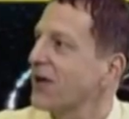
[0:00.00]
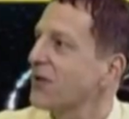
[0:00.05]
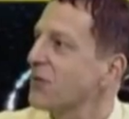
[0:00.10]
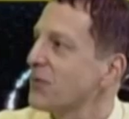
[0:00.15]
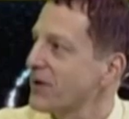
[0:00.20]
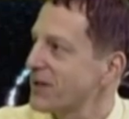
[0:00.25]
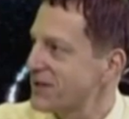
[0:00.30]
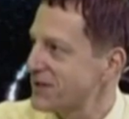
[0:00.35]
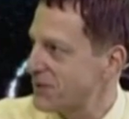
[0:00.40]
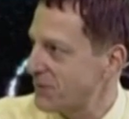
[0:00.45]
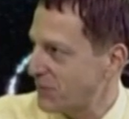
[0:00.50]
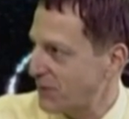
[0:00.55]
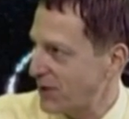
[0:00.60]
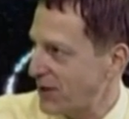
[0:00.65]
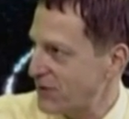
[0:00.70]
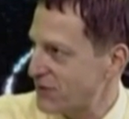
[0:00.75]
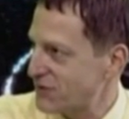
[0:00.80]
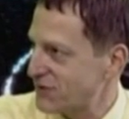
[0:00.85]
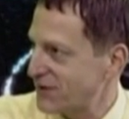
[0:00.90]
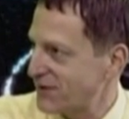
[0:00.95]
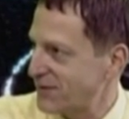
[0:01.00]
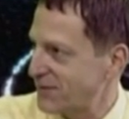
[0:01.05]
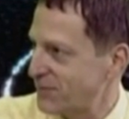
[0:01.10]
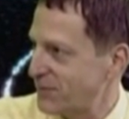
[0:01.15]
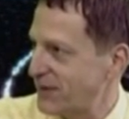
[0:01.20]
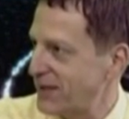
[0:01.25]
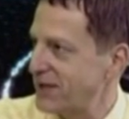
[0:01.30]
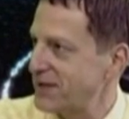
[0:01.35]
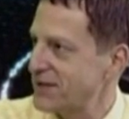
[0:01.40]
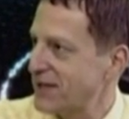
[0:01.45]
with depression,
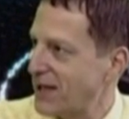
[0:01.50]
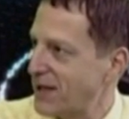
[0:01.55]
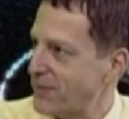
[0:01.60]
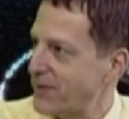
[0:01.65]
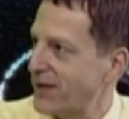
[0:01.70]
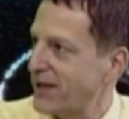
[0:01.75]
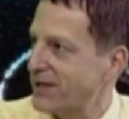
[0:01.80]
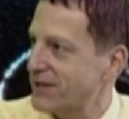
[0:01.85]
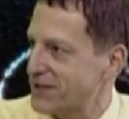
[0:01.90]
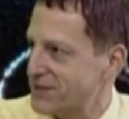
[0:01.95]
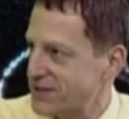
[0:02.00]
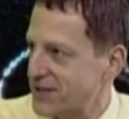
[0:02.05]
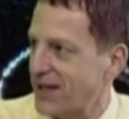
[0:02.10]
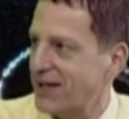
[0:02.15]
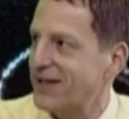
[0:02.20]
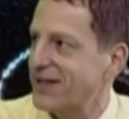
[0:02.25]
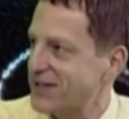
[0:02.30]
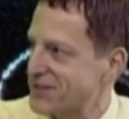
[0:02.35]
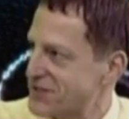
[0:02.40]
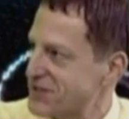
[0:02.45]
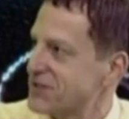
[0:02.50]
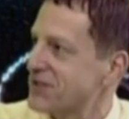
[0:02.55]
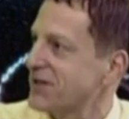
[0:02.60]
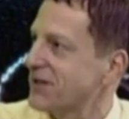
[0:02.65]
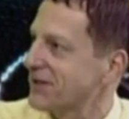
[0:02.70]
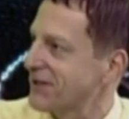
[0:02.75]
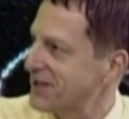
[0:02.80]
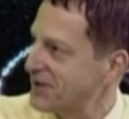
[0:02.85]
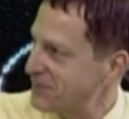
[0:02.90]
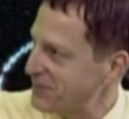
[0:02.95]
being diabetic does not
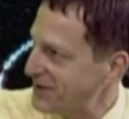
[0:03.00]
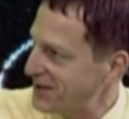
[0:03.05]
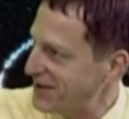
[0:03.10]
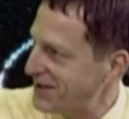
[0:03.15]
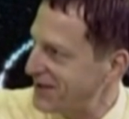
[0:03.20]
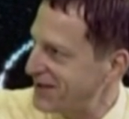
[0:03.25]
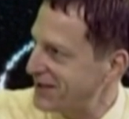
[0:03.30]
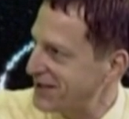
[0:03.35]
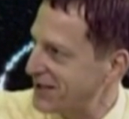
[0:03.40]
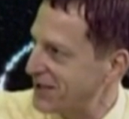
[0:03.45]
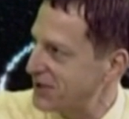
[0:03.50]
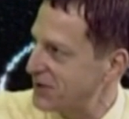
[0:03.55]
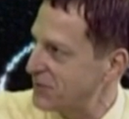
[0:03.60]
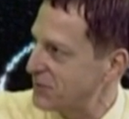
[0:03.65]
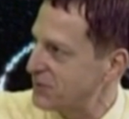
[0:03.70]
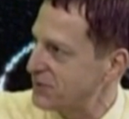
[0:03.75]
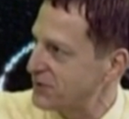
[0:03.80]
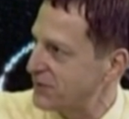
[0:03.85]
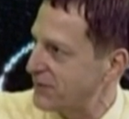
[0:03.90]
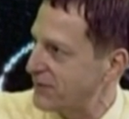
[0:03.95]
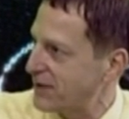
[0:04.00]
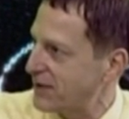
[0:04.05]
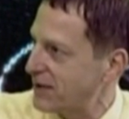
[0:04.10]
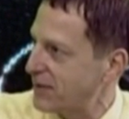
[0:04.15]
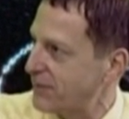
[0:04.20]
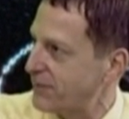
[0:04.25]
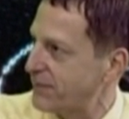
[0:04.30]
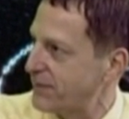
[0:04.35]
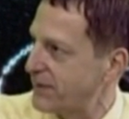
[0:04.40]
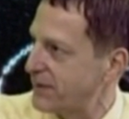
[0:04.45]
necessarily mean that you will
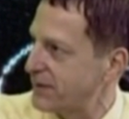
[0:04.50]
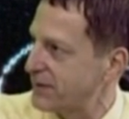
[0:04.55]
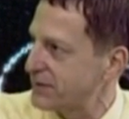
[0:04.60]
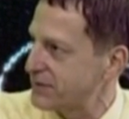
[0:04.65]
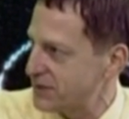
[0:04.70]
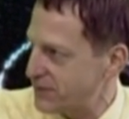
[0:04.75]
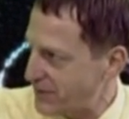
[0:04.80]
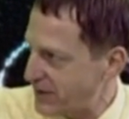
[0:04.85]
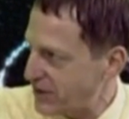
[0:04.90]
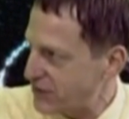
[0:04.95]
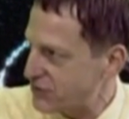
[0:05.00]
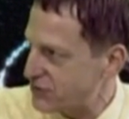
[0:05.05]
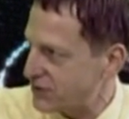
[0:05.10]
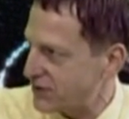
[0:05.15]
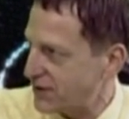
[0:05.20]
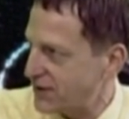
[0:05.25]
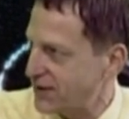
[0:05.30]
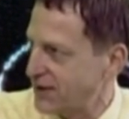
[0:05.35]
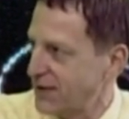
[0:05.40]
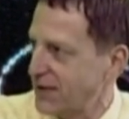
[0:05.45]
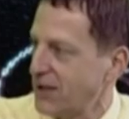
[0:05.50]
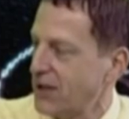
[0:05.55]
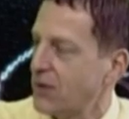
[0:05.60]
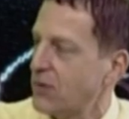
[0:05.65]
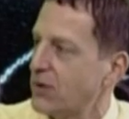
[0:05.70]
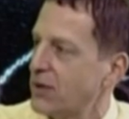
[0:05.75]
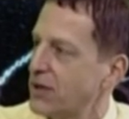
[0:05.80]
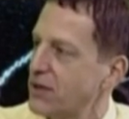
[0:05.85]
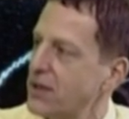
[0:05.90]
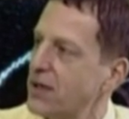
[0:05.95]
develop dementia.
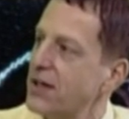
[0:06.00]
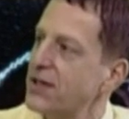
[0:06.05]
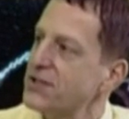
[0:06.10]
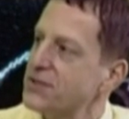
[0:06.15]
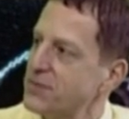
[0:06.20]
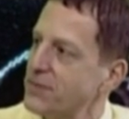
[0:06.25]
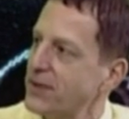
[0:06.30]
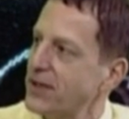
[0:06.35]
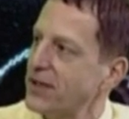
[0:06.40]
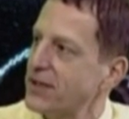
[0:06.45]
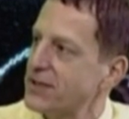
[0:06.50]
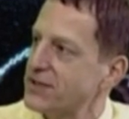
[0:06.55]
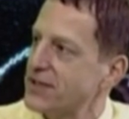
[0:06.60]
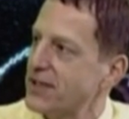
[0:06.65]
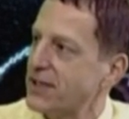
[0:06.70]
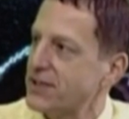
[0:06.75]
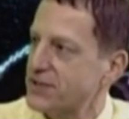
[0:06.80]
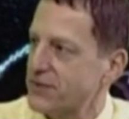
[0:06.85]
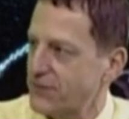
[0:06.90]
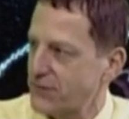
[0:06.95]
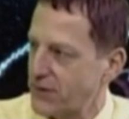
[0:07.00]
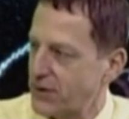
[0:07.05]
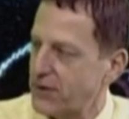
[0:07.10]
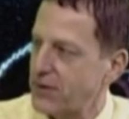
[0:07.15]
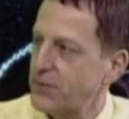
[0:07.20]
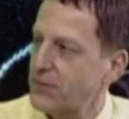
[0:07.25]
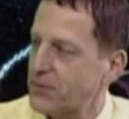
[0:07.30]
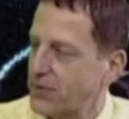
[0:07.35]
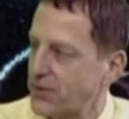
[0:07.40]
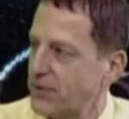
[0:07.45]
What it does mean is that it's very
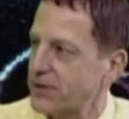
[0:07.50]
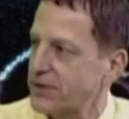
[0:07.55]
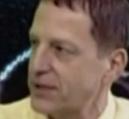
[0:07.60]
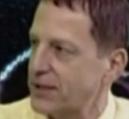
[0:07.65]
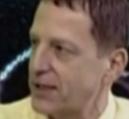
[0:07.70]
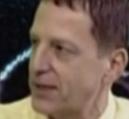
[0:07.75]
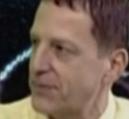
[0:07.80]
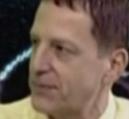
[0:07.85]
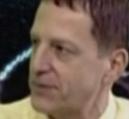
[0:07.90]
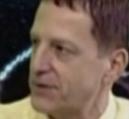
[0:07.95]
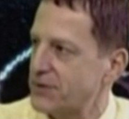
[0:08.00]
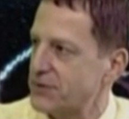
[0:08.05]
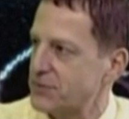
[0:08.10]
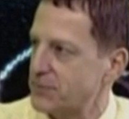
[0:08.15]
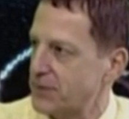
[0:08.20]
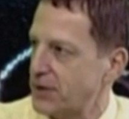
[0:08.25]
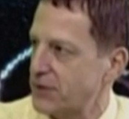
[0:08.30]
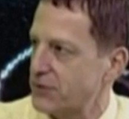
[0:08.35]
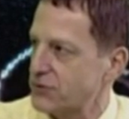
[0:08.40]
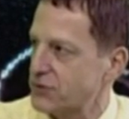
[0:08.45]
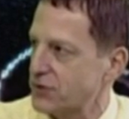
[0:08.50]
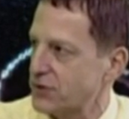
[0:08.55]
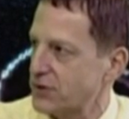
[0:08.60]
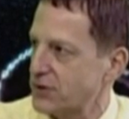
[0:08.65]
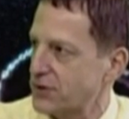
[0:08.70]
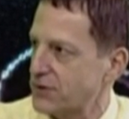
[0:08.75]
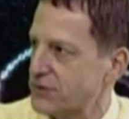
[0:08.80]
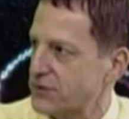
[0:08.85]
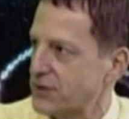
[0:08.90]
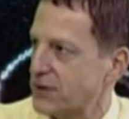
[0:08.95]
important to keep those blood
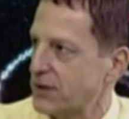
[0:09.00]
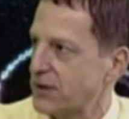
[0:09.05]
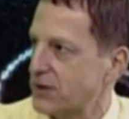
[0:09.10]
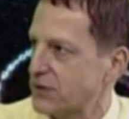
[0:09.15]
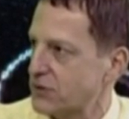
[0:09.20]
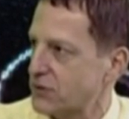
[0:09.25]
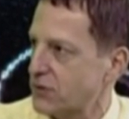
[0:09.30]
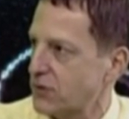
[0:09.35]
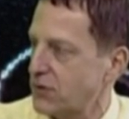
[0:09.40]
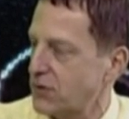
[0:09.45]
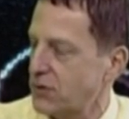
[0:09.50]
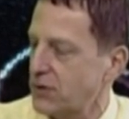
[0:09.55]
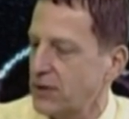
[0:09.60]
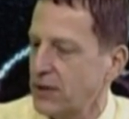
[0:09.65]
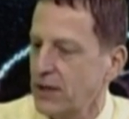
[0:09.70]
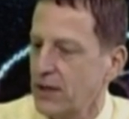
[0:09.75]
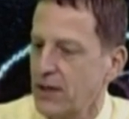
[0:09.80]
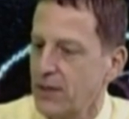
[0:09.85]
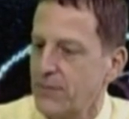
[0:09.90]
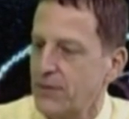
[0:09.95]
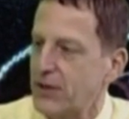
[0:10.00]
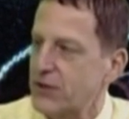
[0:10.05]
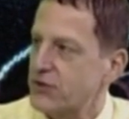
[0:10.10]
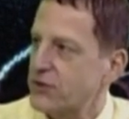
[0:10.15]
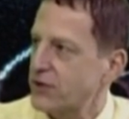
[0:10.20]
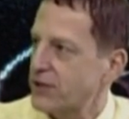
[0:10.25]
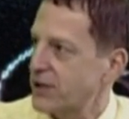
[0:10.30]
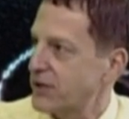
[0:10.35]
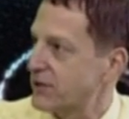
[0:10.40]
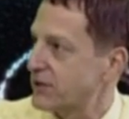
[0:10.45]
sugars in control, make
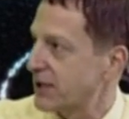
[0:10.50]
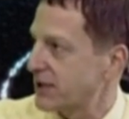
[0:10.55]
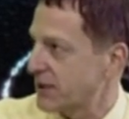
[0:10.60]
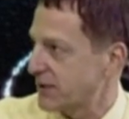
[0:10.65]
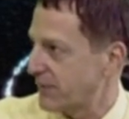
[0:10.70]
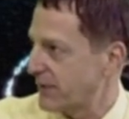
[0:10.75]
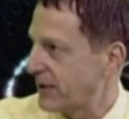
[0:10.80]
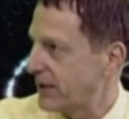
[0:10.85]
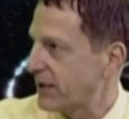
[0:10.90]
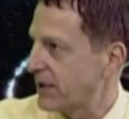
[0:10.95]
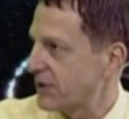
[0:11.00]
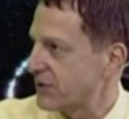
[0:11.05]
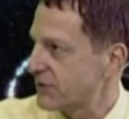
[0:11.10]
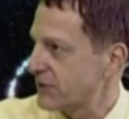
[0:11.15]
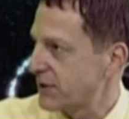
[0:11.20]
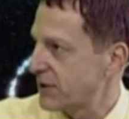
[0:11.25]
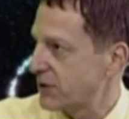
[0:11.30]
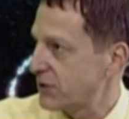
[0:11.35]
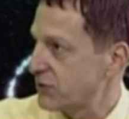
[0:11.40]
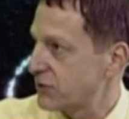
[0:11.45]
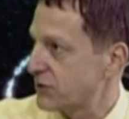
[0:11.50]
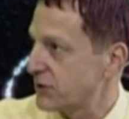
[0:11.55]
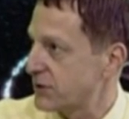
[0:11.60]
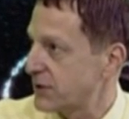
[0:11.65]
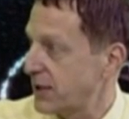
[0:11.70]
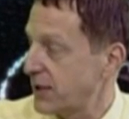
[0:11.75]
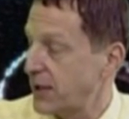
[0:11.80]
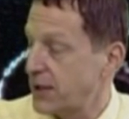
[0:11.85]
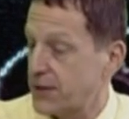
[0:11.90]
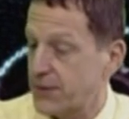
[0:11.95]
sure that you take the medication that you should
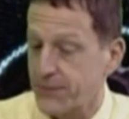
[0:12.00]
take,